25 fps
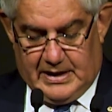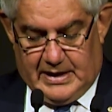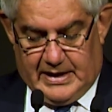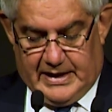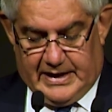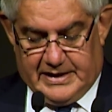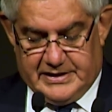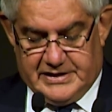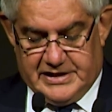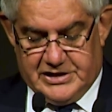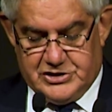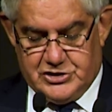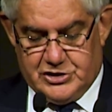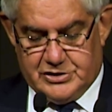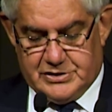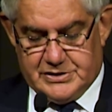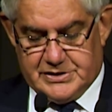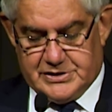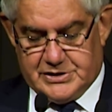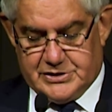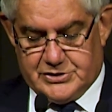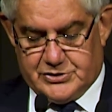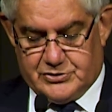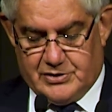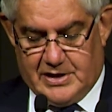Indigenous
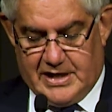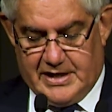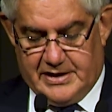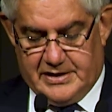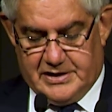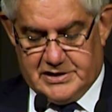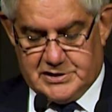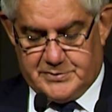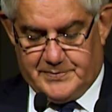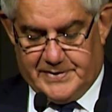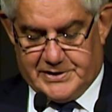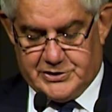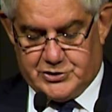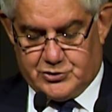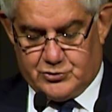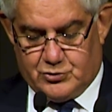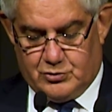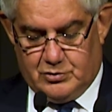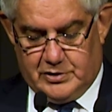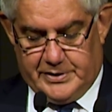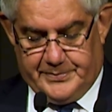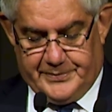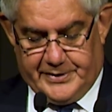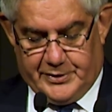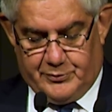Australians must
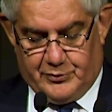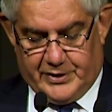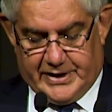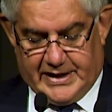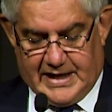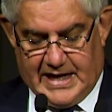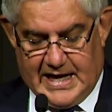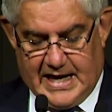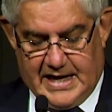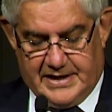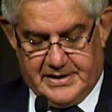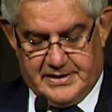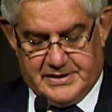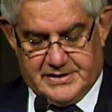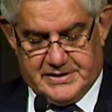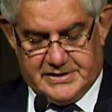truly be regarded